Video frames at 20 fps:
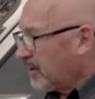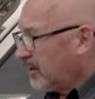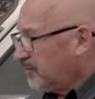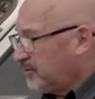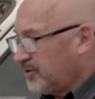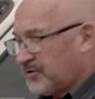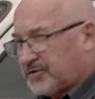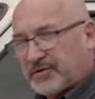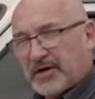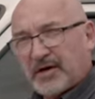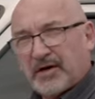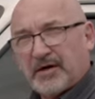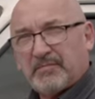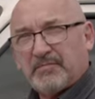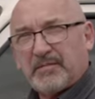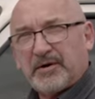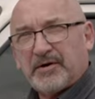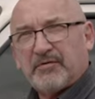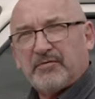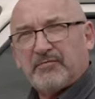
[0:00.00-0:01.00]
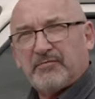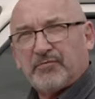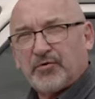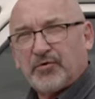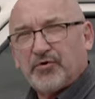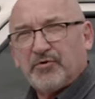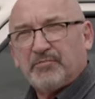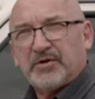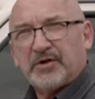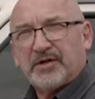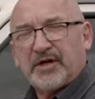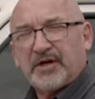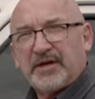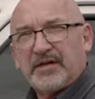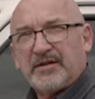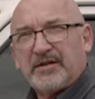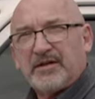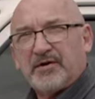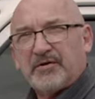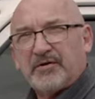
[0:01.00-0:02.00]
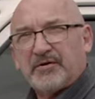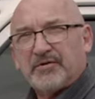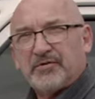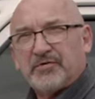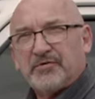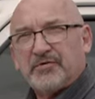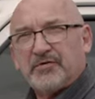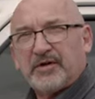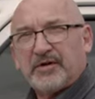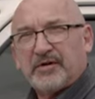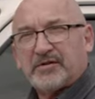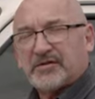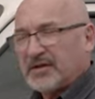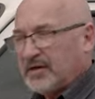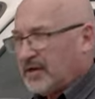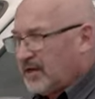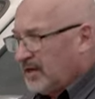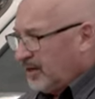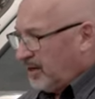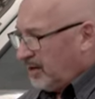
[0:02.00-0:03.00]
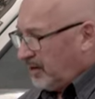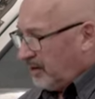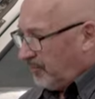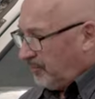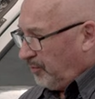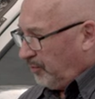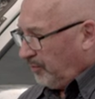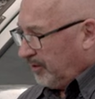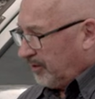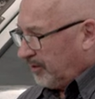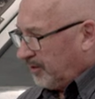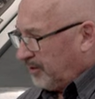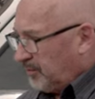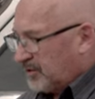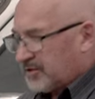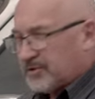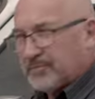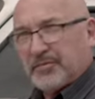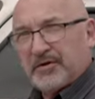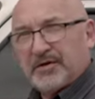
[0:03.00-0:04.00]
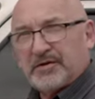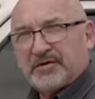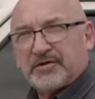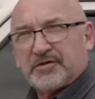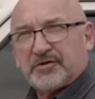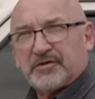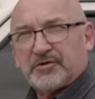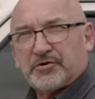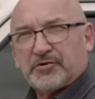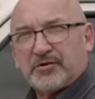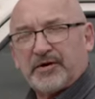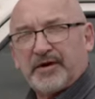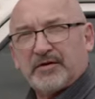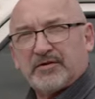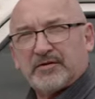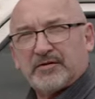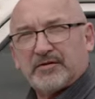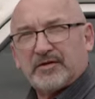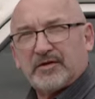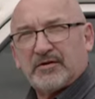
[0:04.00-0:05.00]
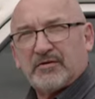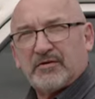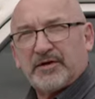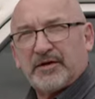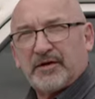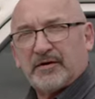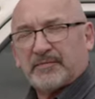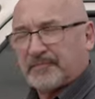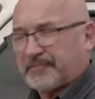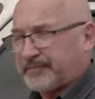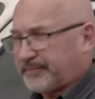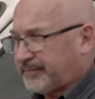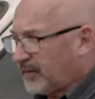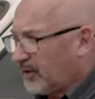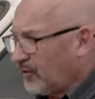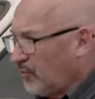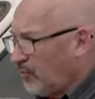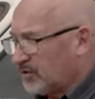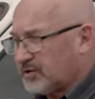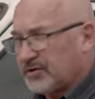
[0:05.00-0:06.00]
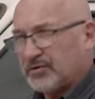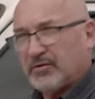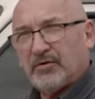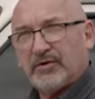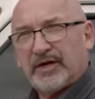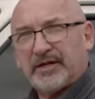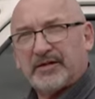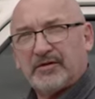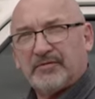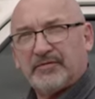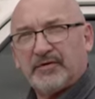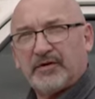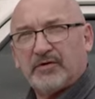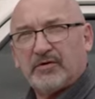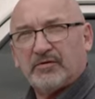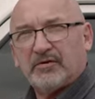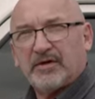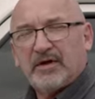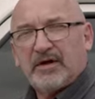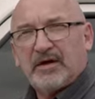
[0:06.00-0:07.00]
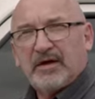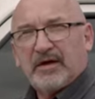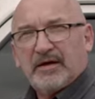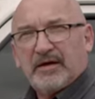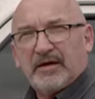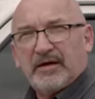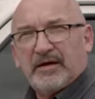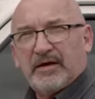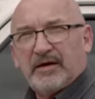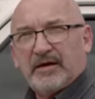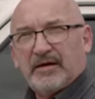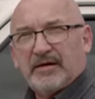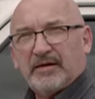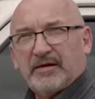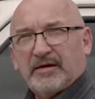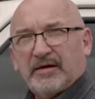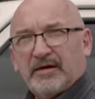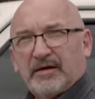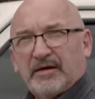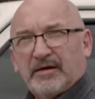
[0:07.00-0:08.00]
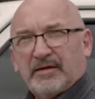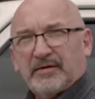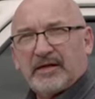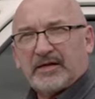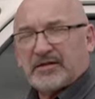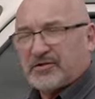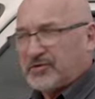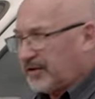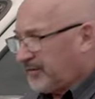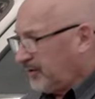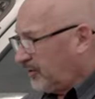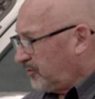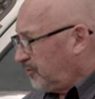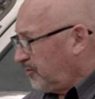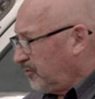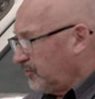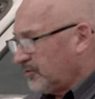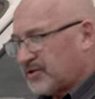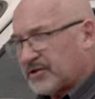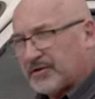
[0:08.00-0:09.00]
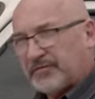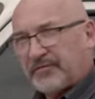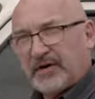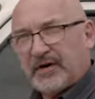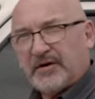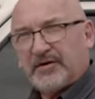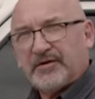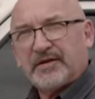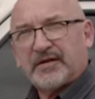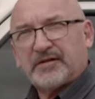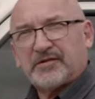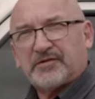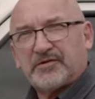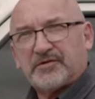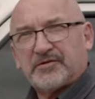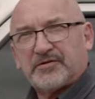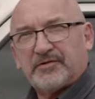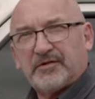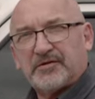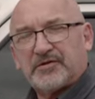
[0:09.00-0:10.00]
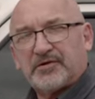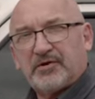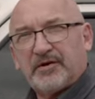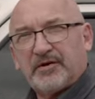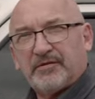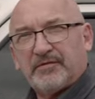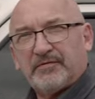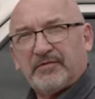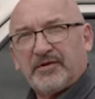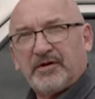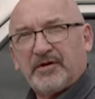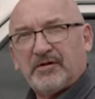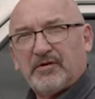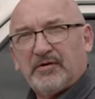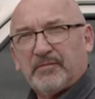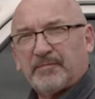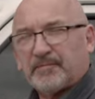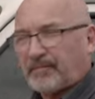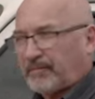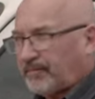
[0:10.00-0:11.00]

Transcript: Just a matter of room to get in there and do things. Pulling the bits and pieces, the shrouds and so on out, wasn't all that difficult. And that's nothing to do with Safari, that's just the design of the vehicle.